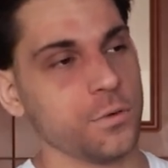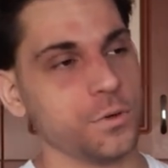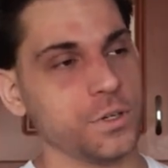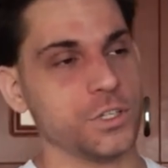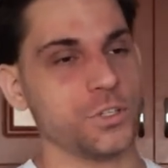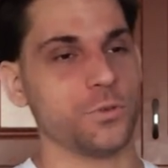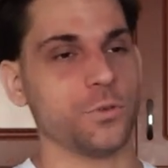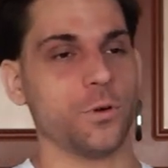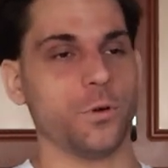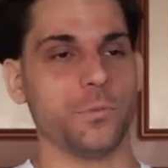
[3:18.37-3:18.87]

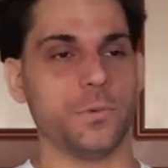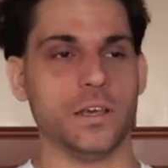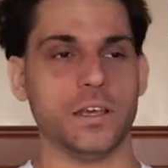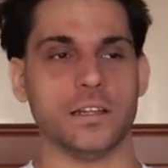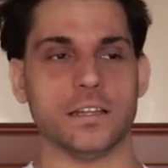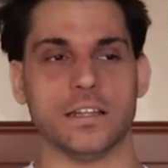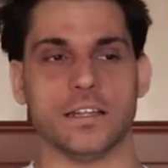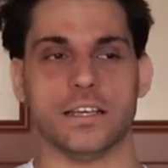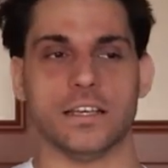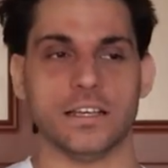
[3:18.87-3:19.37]
which will
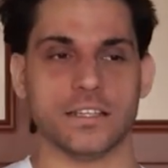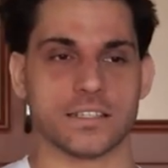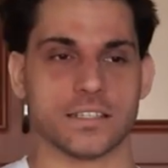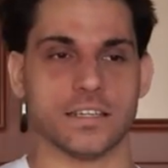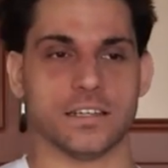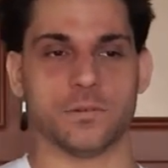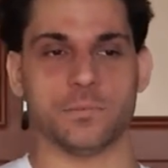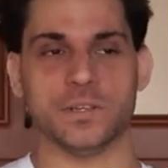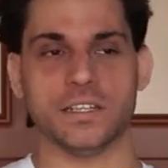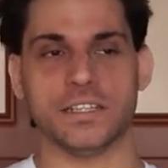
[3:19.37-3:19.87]
mean that he is
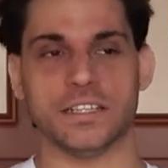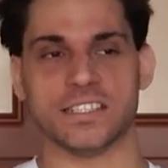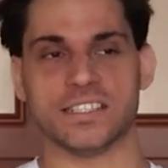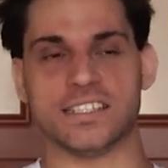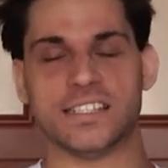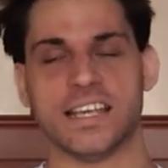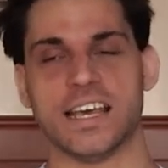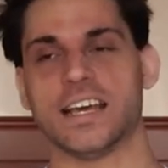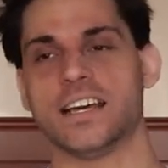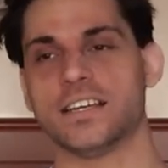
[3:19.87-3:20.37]
gonna be the
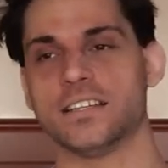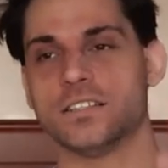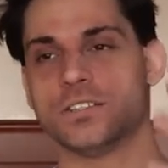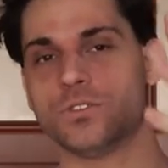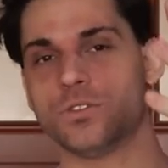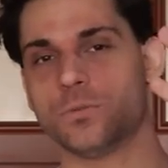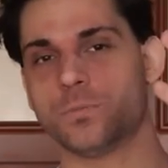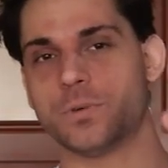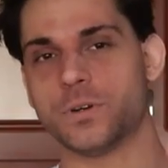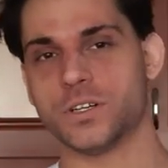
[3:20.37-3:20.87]
second
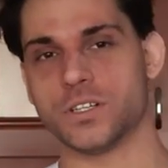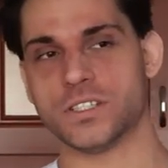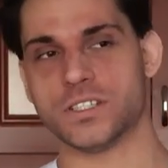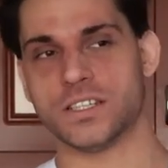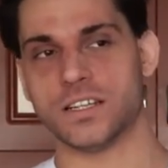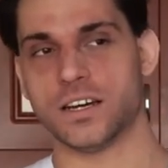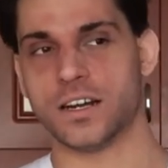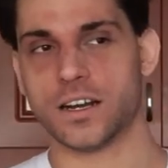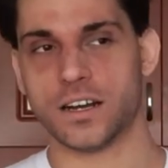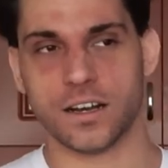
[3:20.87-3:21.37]

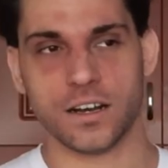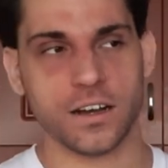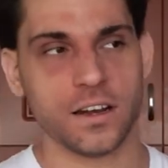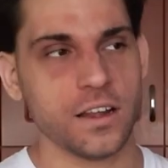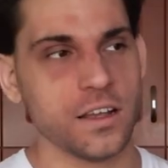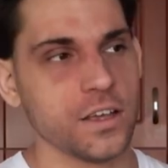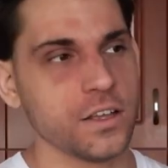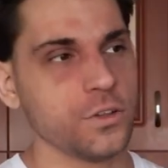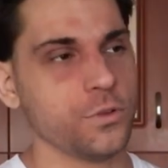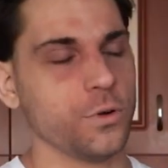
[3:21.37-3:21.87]
superstar
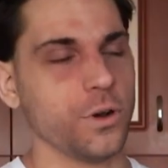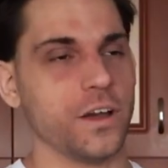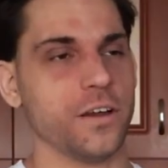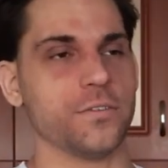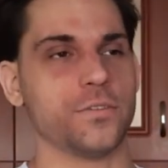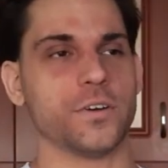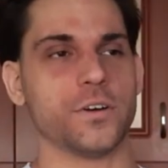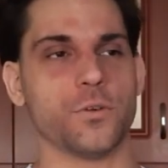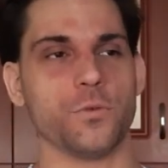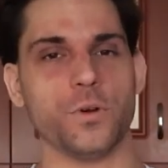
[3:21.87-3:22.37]
to
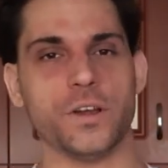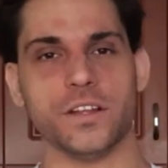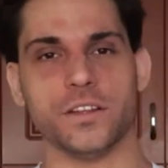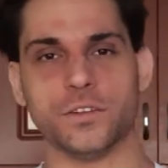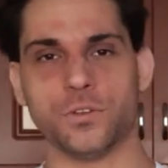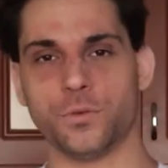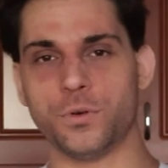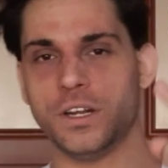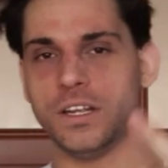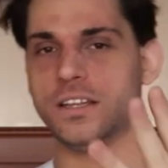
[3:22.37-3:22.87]
ever
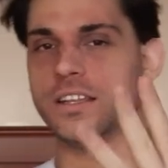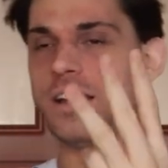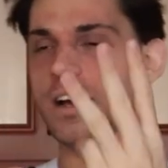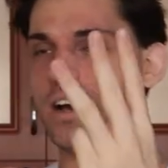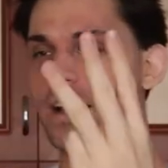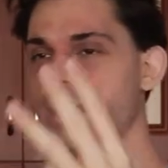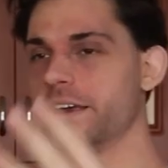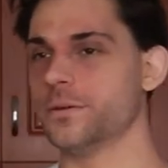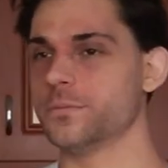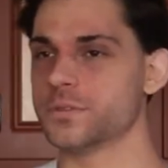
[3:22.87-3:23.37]
win 3
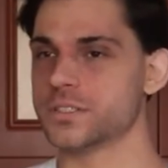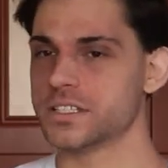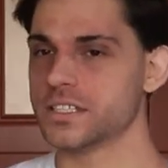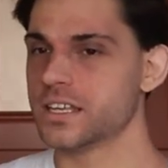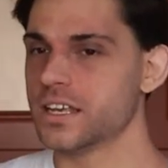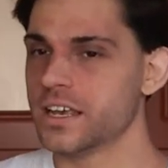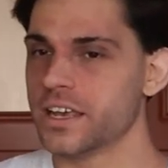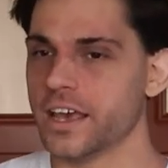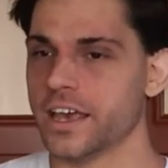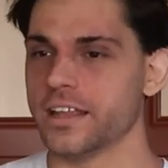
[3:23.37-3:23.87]
times,
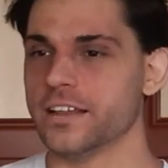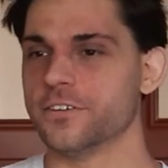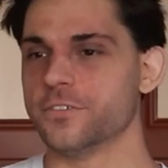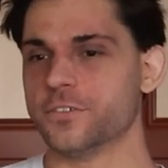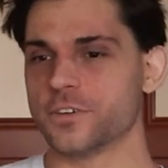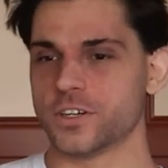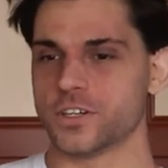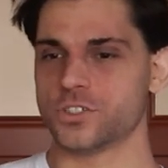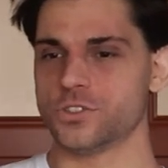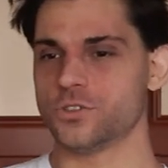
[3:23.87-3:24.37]
and the
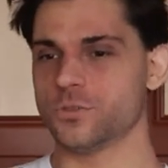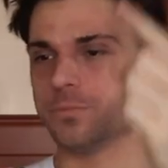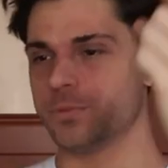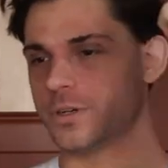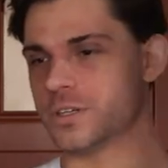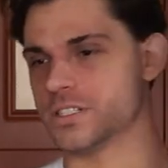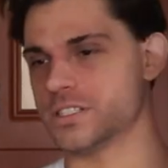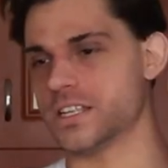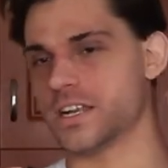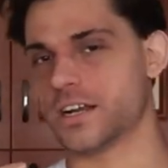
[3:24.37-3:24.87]
first
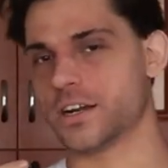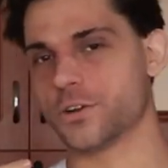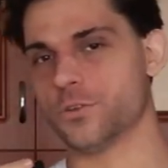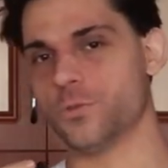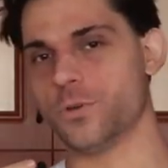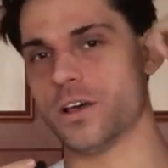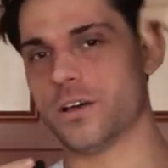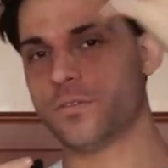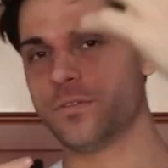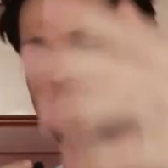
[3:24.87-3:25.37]
superstar
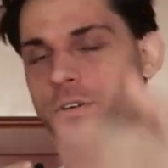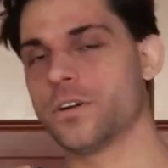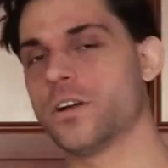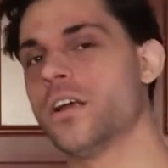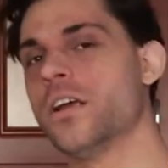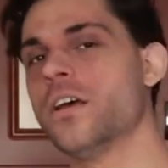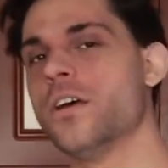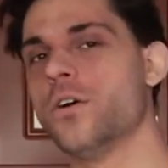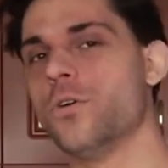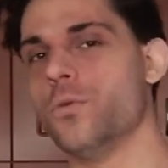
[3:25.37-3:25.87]
to
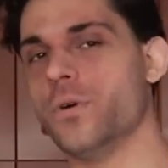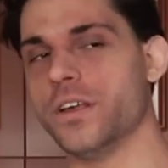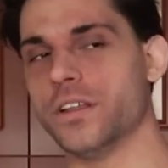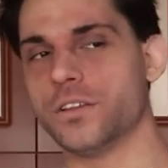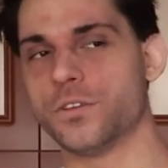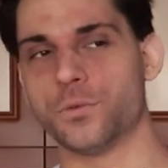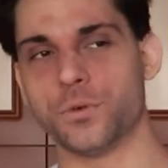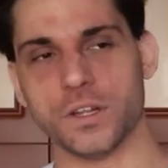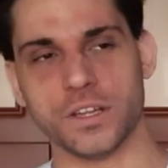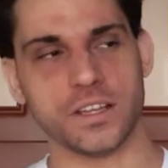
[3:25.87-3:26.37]
ever
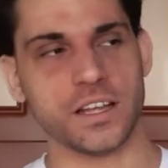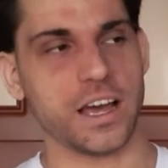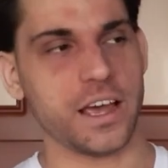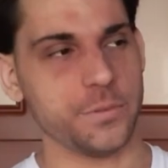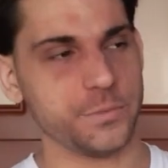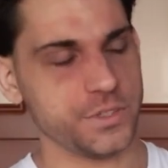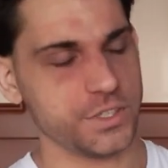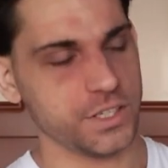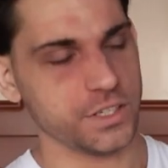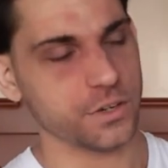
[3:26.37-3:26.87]
win 3
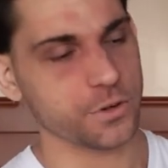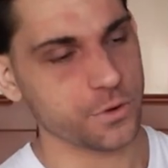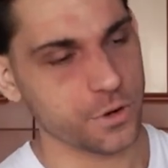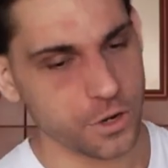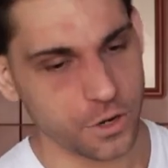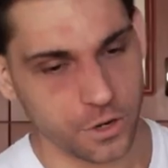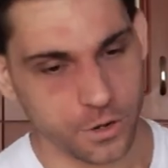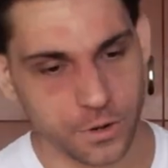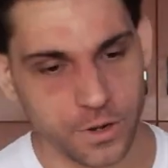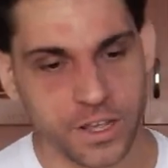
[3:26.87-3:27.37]
times in a
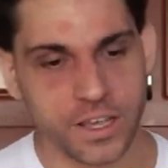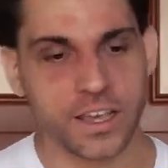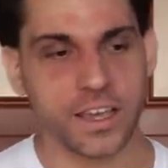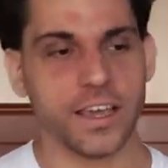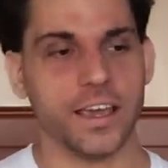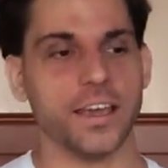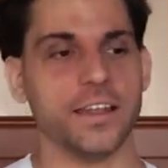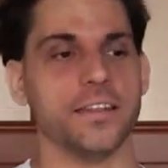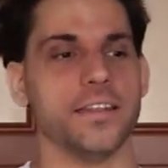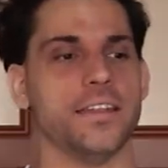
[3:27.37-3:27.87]
row,
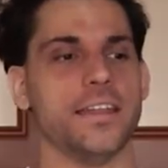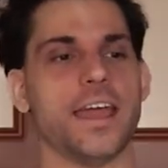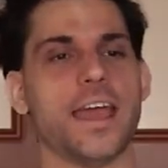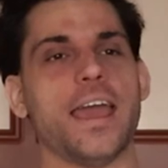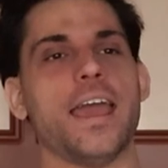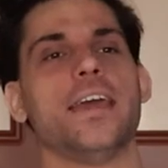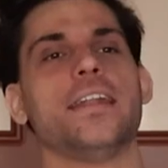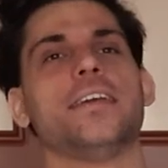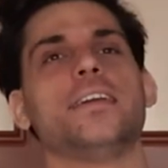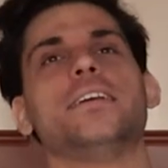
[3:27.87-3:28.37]
and
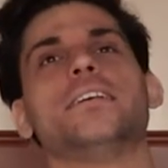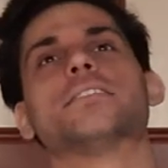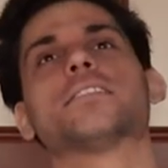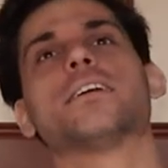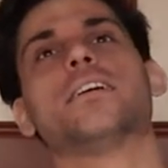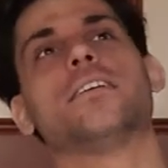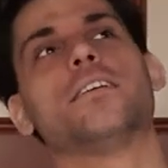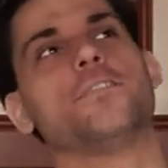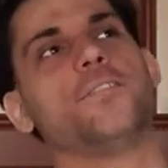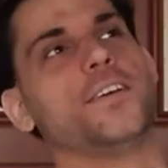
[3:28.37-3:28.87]
then he's
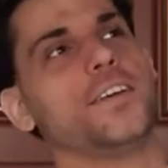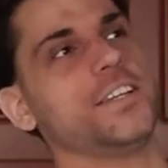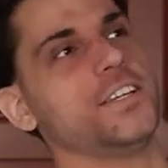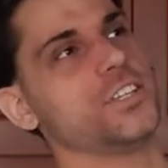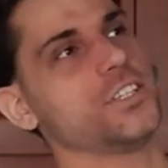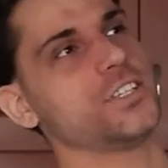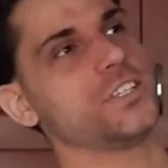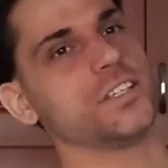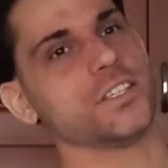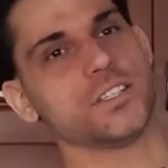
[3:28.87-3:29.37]
gonna
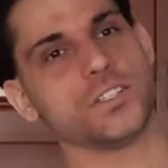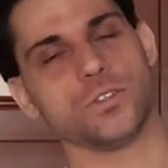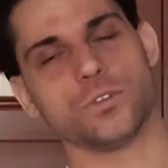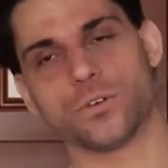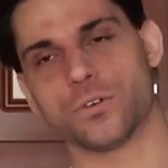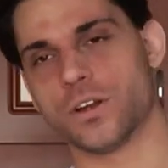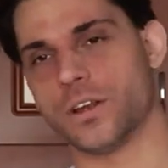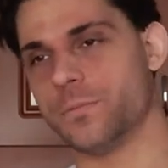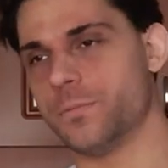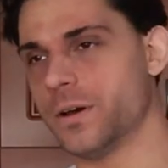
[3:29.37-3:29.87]
finish the
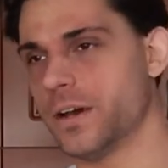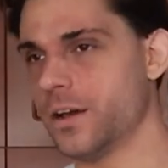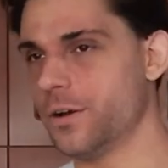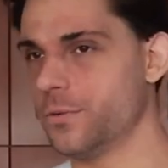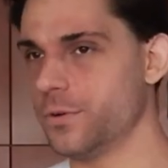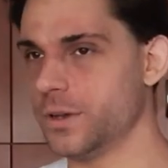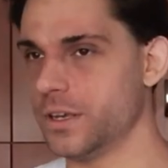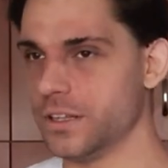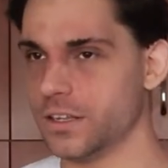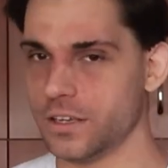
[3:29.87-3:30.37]
story by
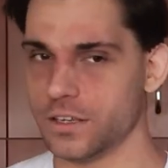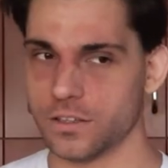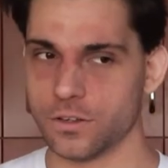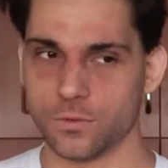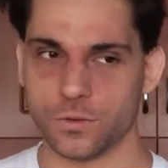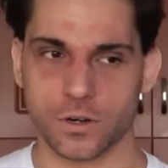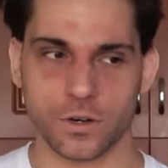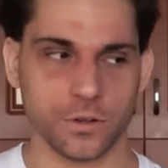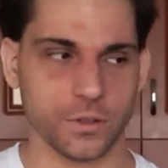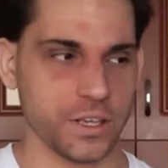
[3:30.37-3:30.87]
winning the
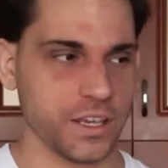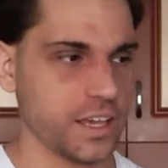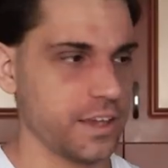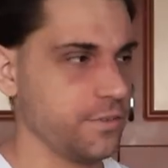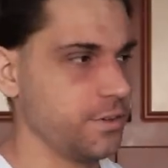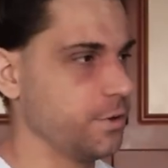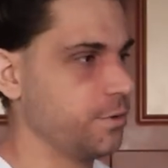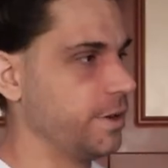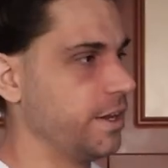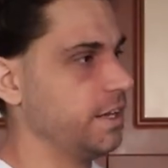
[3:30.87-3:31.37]
World
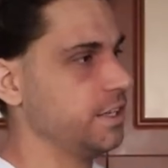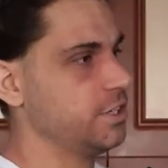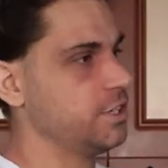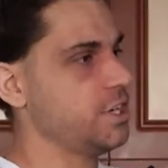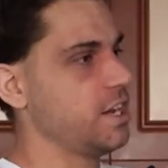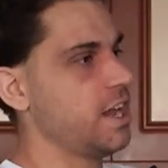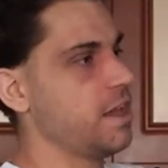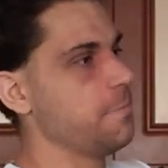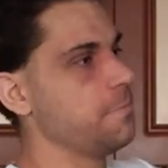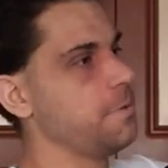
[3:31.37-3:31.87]
Heavyweight
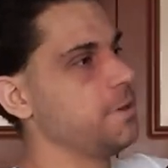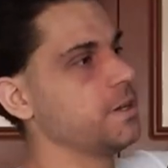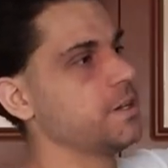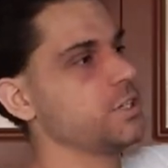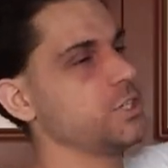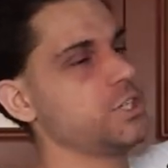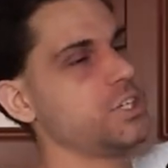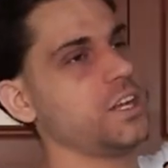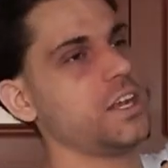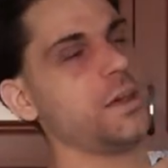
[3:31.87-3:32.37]

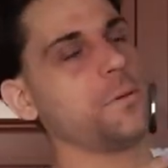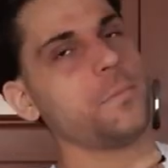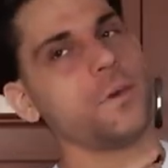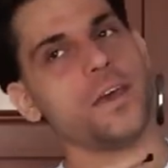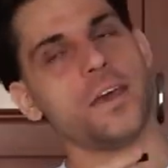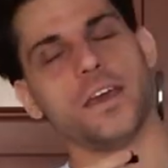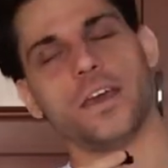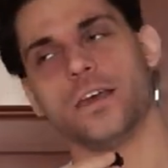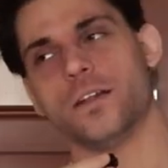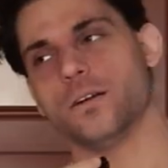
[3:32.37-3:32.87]
Championship
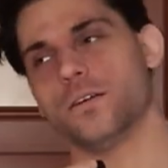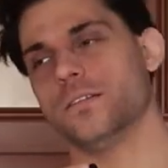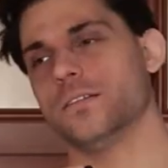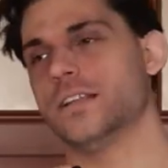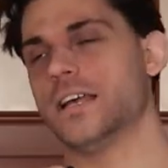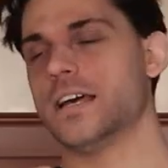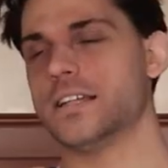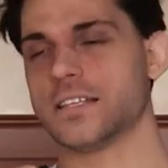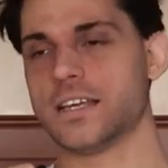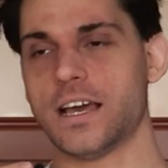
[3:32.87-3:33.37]
and all
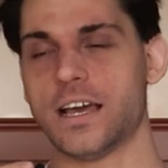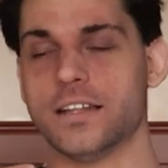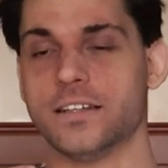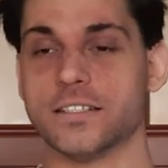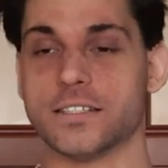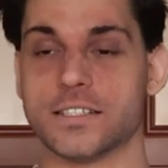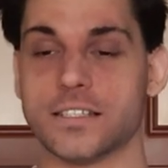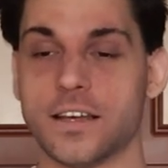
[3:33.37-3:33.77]
that kind of